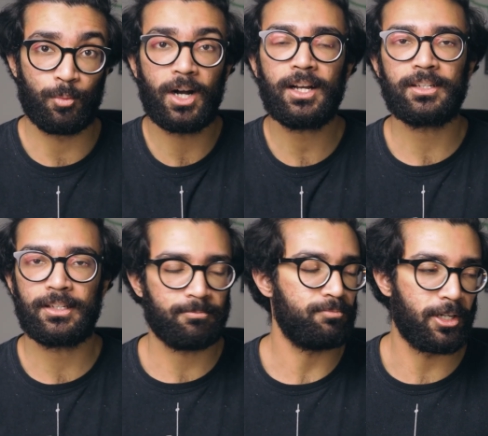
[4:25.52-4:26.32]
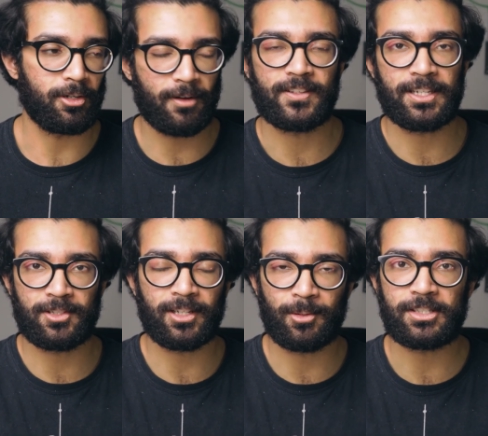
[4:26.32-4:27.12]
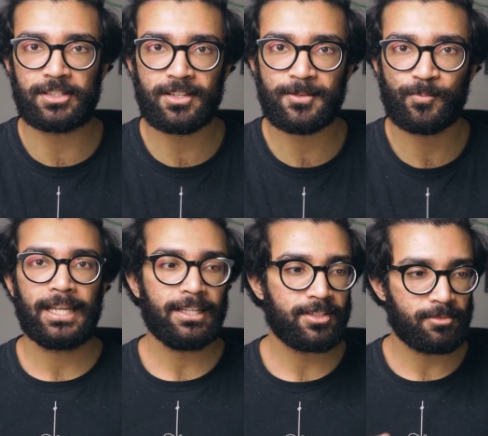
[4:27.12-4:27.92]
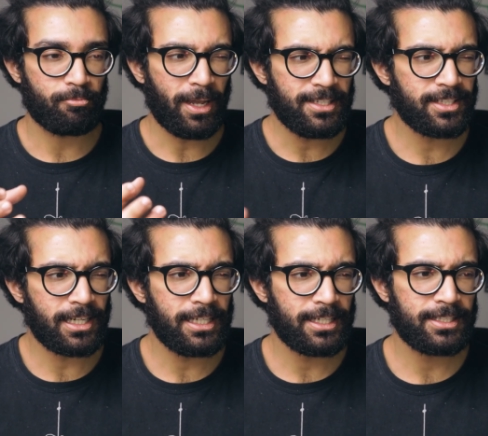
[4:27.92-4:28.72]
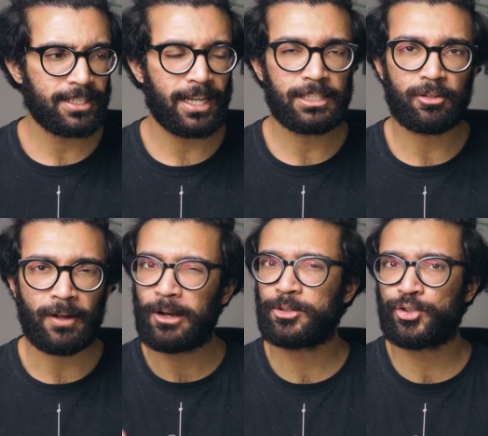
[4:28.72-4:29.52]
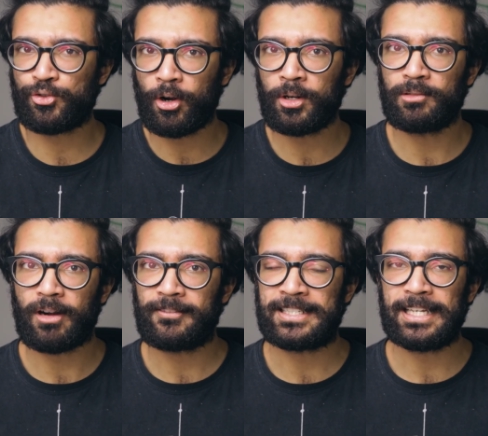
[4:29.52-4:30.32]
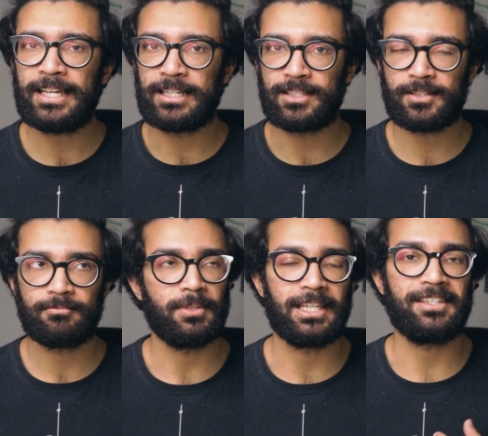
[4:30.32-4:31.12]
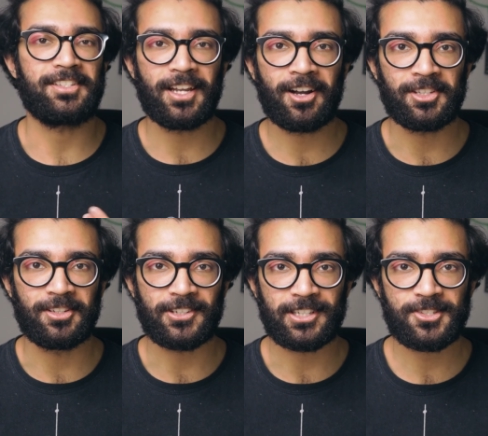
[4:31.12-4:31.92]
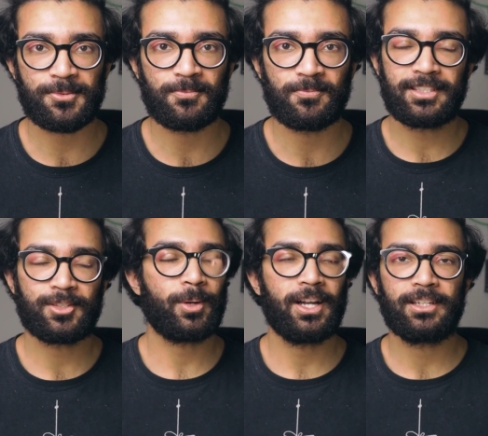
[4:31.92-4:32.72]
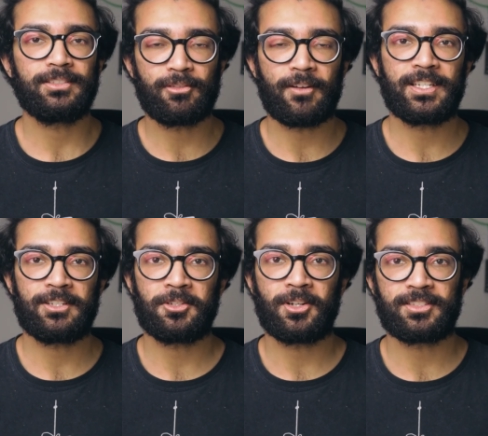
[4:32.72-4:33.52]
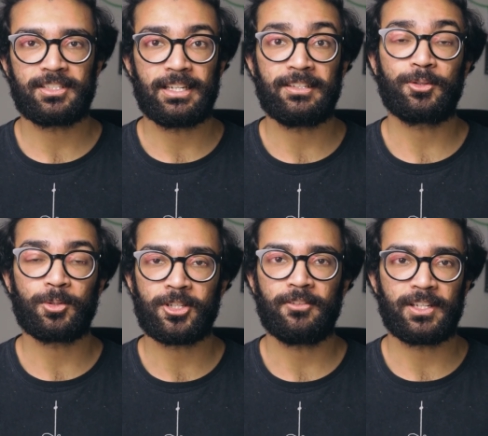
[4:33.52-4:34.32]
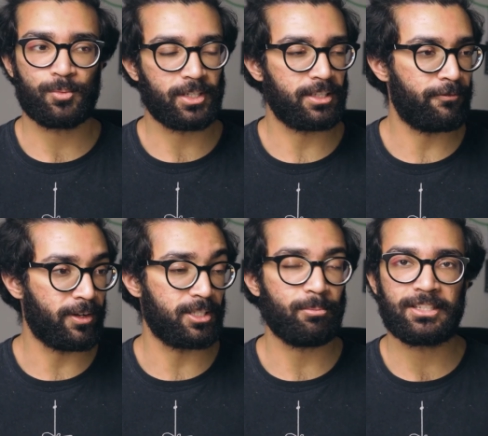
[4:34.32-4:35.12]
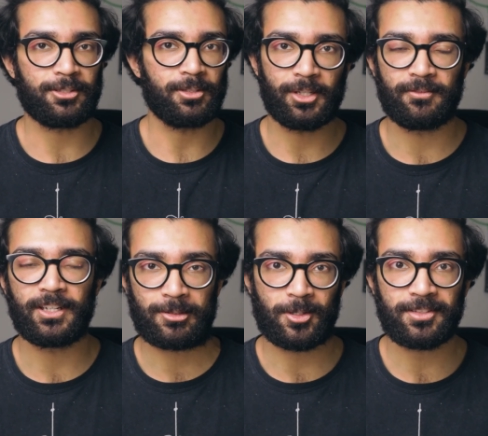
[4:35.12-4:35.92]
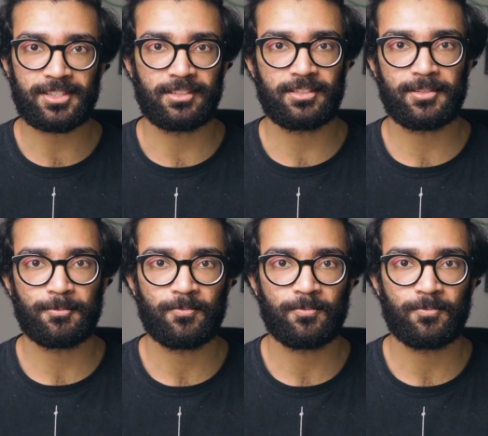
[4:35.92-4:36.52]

work, eh, you know, gravitational equations. And it's basically an indicator of how strong gravity is, at least in our universe. This is why the gravitational constant is thought of as one of the fundamental universal constants,